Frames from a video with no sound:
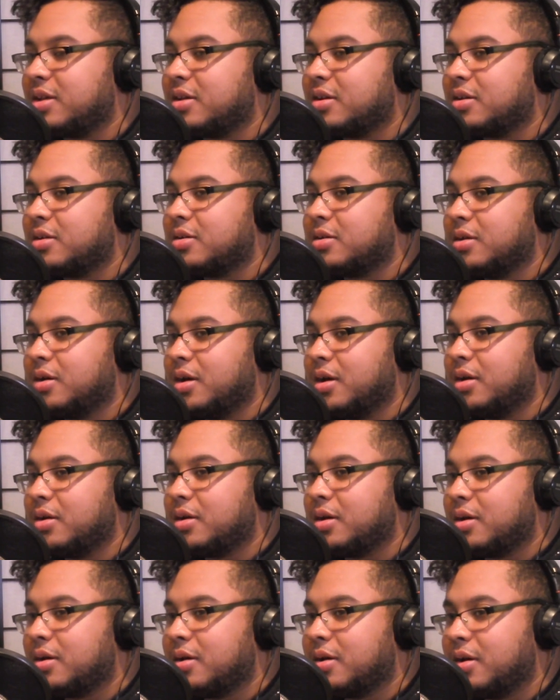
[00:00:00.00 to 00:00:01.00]
need a
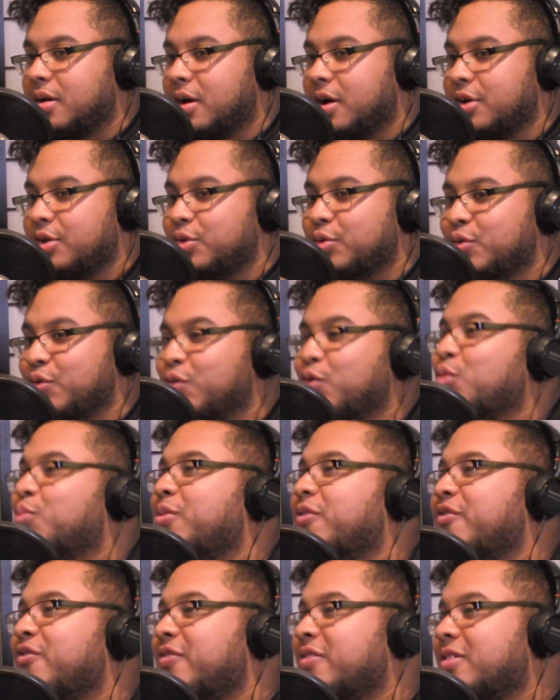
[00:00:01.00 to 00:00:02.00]
new
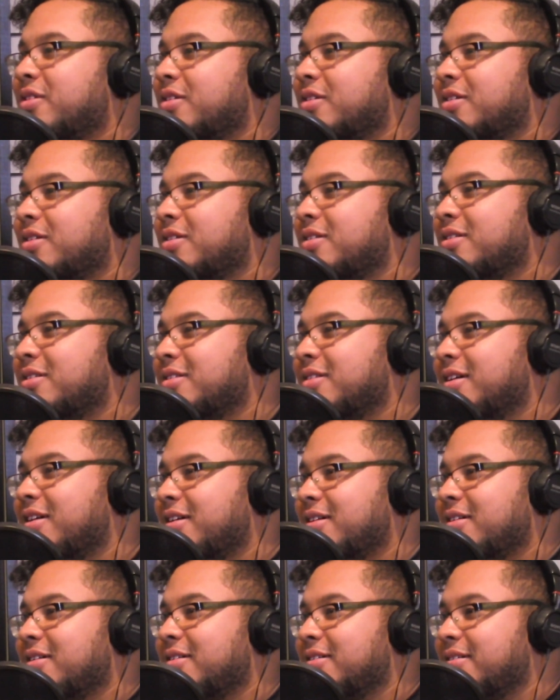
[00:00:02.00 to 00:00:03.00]
group
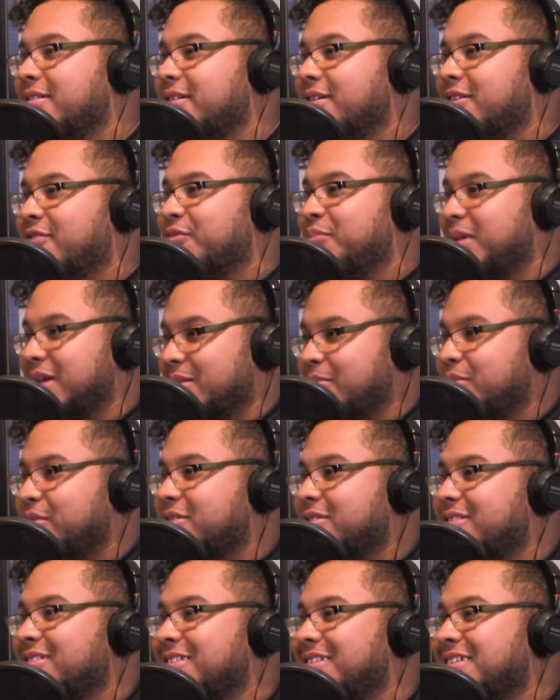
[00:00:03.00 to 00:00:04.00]
of people.